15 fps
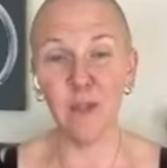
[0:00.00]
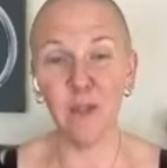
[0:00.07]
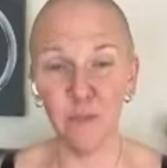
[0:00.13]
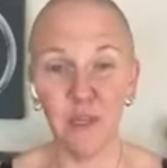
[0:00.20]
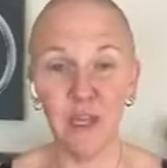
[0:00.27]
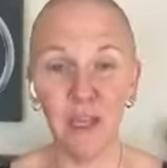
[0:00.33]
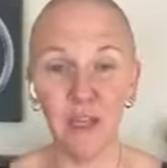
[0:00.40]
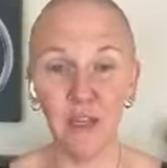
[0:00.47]
how the
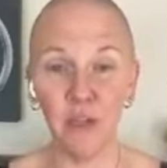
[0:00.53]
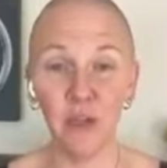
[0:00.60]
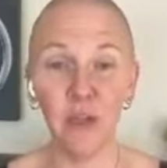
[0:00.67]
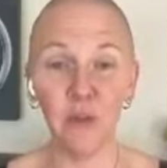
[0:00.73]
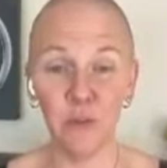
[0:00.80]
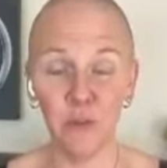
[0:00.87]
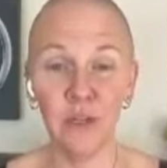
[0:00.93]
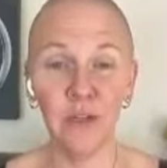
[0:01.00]
game is
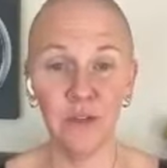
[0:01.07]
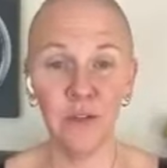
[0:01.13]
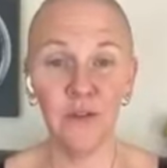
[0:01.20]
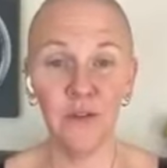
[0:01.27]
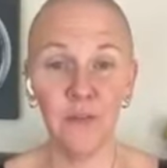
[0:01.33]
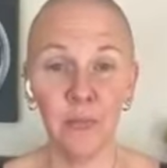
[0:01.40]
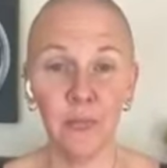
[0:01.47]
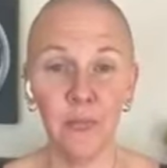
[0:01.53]
playing you,
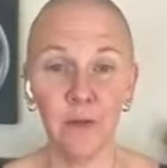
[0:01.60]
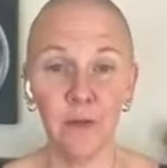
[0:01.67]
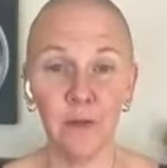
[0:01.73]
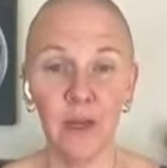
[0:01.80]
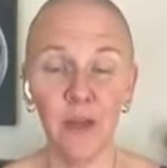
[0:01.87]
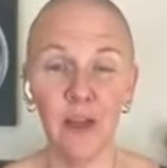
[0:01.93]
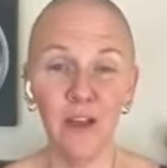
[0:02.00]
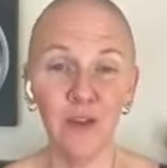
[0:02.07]

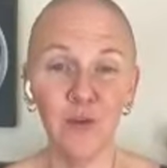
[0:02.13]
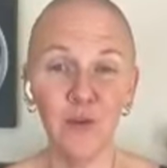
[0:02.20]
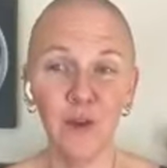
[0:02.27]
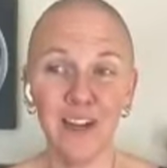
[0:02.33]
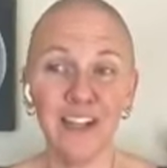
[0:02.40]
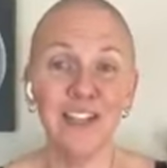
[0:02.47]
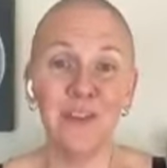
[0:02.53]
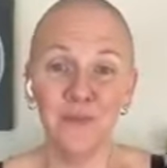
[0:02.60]
right?
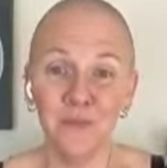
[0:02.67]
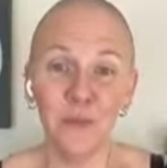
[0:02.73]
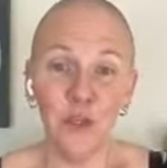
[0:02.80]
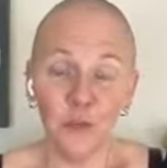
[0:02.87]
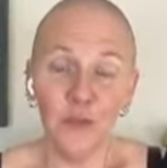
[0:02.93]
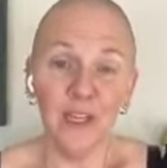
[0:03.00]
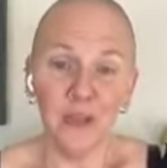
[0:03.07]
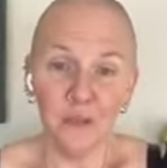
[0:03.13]
Otherwise,
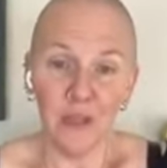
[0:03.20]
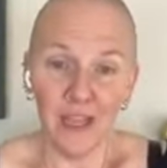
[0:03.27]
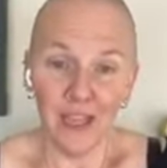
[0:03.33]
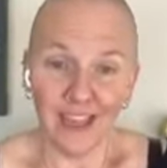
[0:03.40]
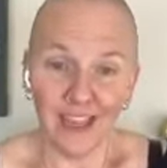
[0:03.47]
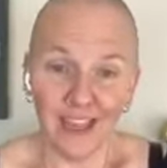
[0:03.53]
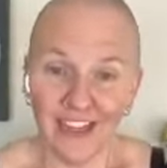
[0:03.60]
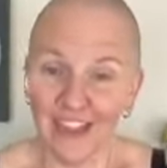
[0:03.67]
you're being
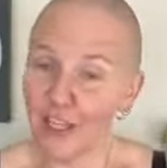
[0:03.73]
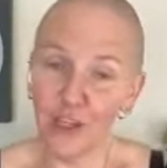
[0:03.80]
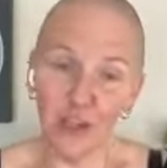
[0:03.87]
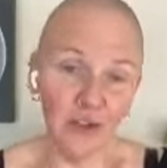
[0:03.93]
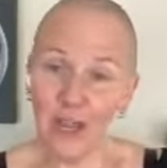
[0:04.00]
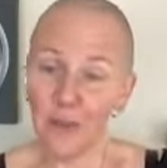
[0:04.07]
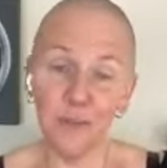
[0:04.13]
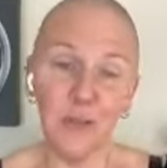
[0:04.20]
played.
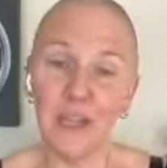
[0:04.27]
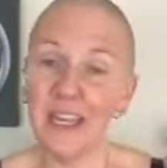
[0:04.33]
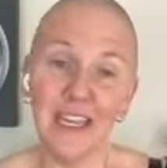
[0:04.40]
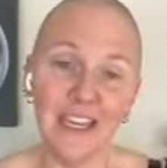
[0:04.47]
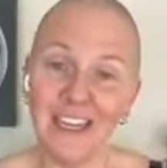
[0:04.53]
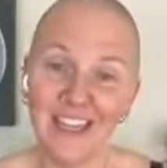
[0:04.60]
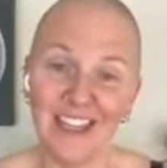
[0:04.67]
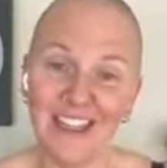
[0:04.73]
Like, you're not
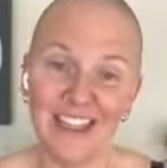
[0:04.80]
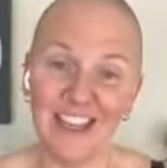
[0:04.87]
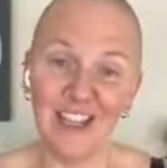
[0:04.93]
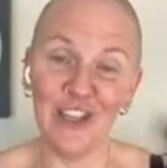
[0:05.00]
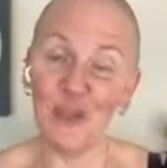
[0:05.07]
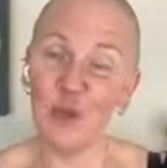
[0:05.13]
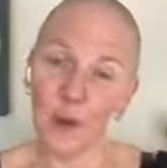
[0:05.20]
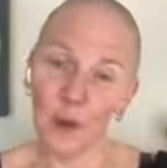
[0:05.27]
playing
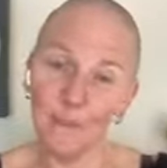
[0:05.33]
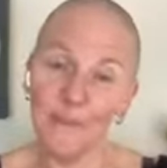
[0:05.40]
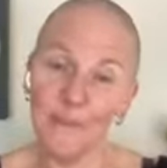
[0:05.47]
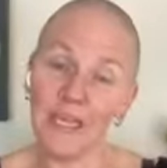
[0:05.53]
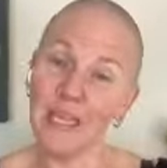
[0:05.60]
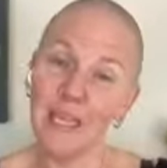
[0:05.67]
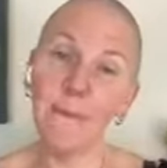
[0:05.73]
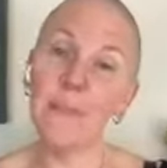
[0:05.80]
anything. You are
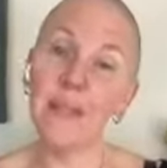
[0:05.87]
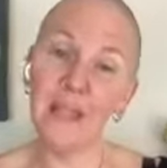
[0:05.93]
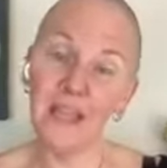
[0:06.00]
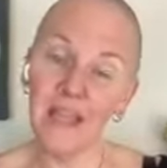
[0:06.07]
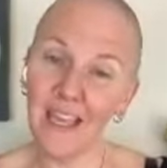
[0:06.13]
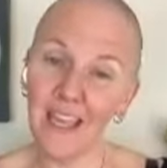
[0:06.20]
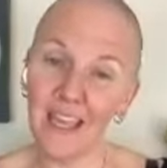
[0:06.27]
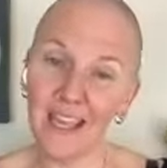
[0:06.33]
being
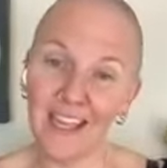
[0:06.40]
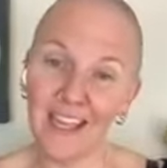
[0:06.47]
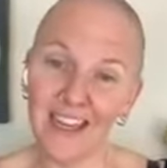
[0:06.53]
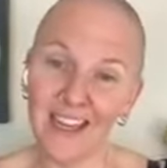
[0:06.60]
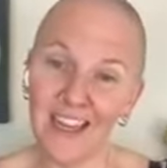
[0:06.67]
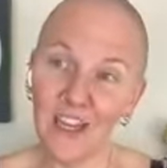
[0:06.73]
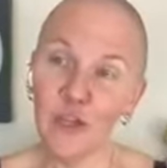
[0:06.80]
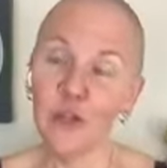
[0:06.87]

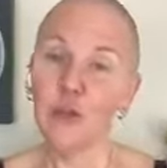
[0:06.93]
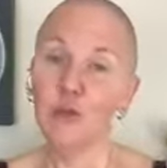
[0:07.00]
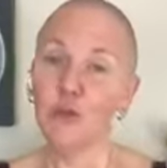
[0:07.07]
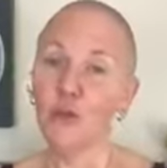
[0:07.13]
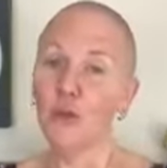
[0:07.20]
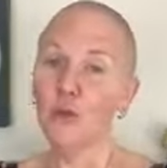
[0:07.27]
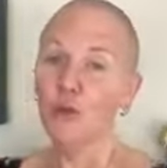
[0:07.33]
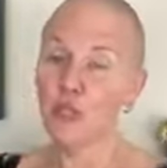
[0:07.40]
played
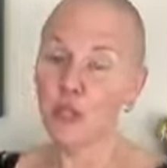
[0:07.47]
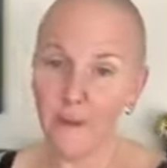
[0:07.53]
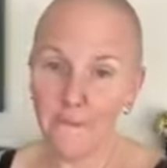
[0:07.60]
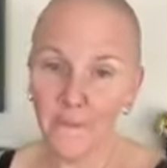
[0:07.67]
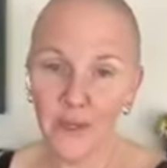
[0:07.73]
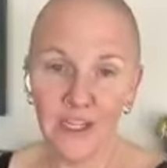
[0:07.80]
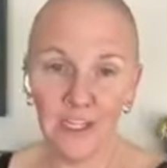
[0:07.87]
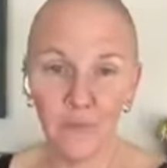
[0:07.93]
to
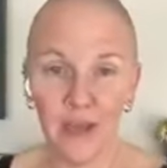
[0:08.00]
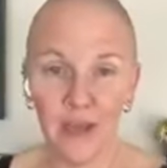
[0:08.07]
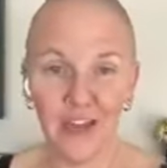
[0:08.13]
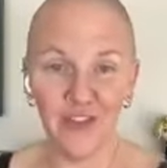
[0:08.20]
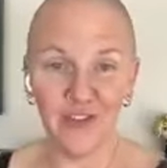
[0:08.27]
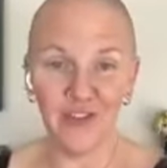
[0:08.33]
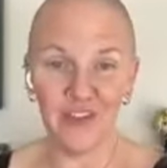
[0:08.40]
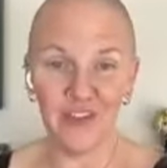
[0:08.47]

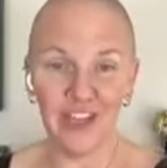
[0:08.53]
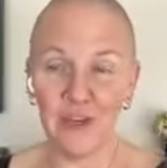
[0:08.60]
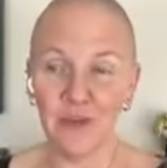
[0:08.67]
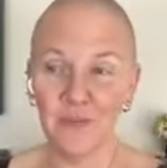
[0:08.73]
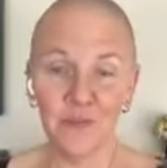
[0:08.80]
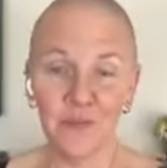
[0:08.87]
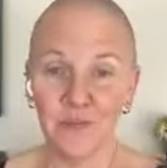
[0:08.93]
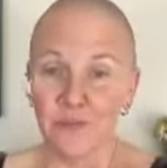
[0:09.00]
somebody's
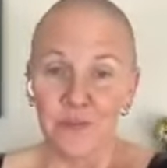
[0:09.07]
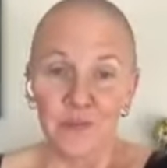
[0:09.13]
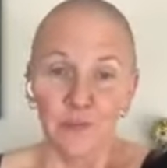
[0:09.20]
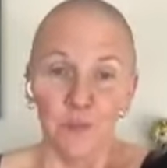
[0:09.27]
benefit.